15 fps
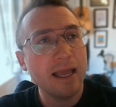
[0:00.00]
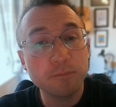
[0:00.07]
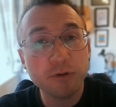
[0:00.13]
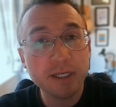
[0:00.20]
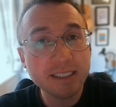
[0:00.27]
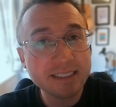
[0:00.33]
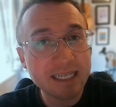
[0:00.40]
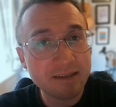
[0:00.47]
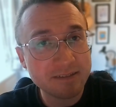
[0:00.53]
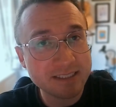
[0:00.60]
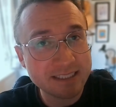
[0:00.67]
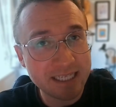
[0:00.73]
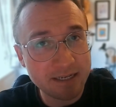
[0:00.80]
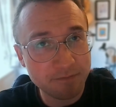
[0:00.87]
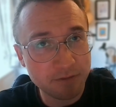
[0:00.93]
Brings out the
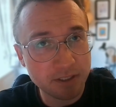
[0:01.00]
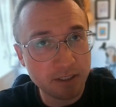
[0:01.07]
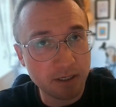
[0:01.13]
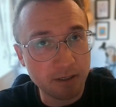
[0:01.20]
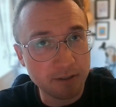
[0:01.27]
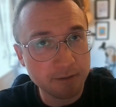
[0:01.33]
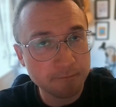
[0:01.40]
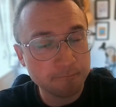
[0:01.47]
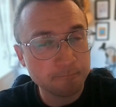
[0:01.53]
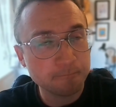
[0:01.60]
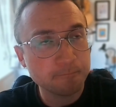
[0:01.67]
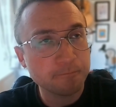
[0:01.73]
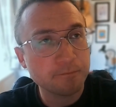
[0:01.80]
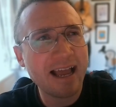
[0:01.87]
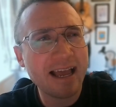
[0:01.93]
safety car.
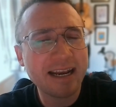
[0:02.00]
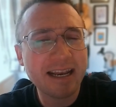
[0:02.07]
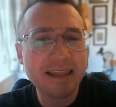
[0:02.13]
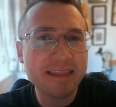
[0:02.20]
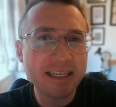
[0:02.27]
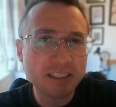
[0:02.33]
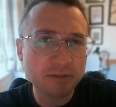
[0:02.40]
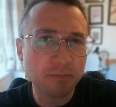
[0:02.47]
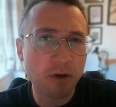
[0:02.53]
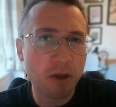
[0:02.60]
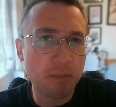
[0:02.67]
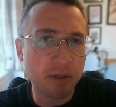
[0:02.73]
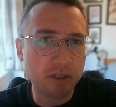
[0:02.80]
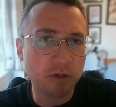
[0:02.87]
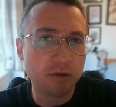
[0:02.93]
And at this
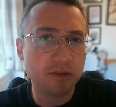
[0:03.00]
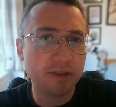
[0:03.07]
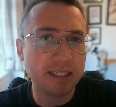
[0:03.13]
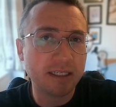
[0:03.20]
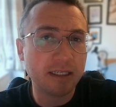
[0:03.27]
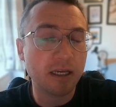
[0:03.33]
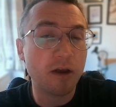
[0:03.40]
moment, you're thinking,